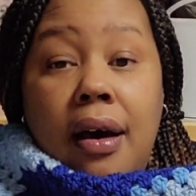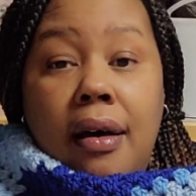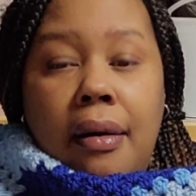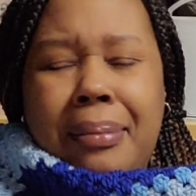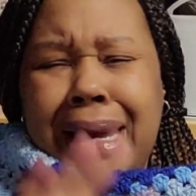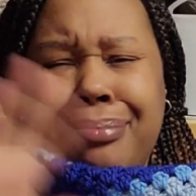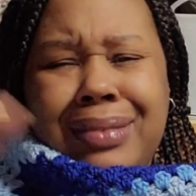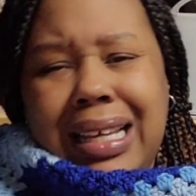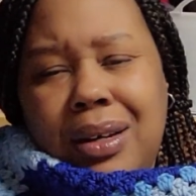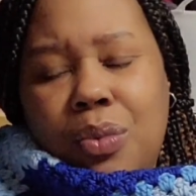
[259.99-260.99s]
And
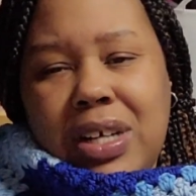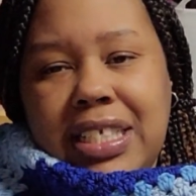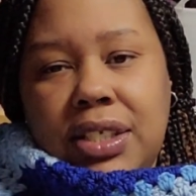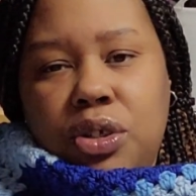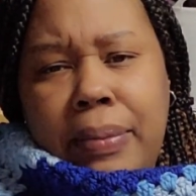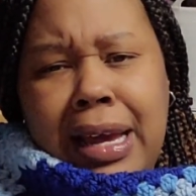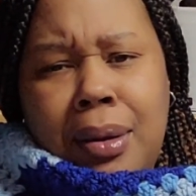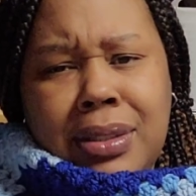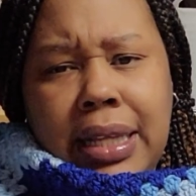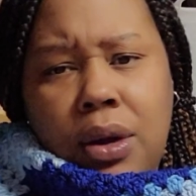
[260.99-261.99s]
it wasn't too bad.
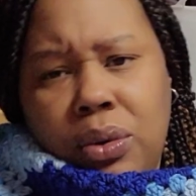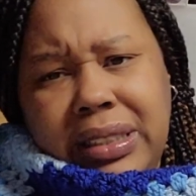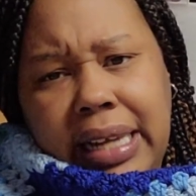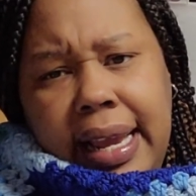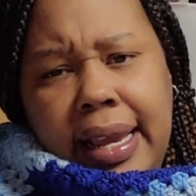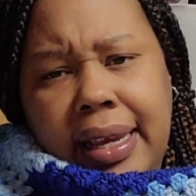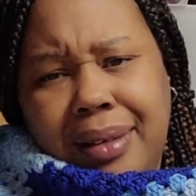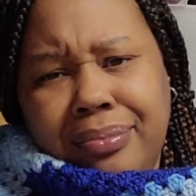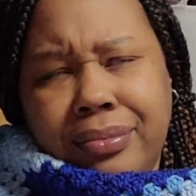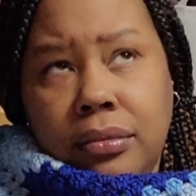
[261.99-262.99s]
I was like on
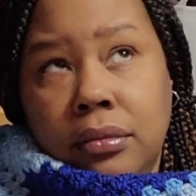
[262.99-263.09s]
day